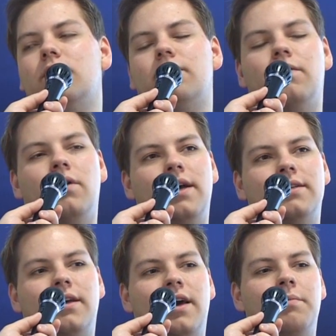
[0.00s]

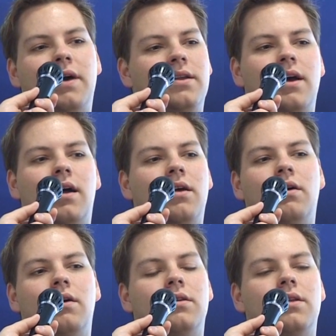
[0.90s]
SK, but the
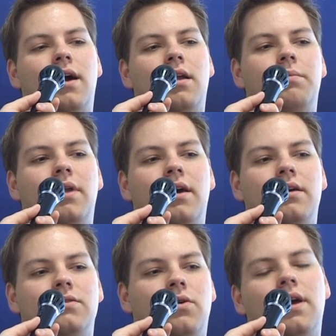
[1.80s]
other
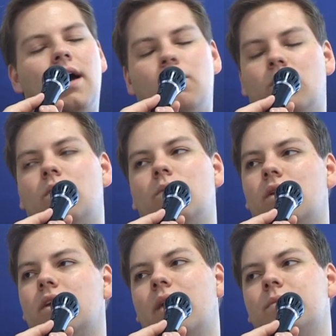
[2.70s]
players or the other
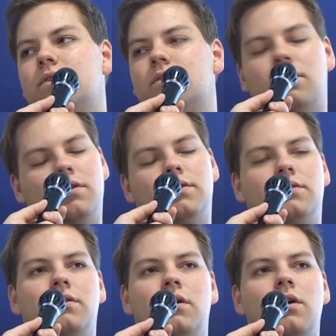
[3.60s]
one-on-one games
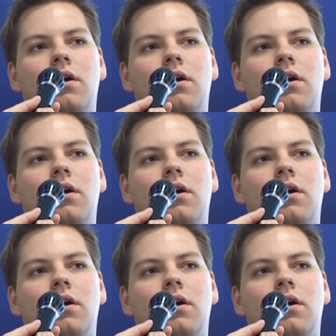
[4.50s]
is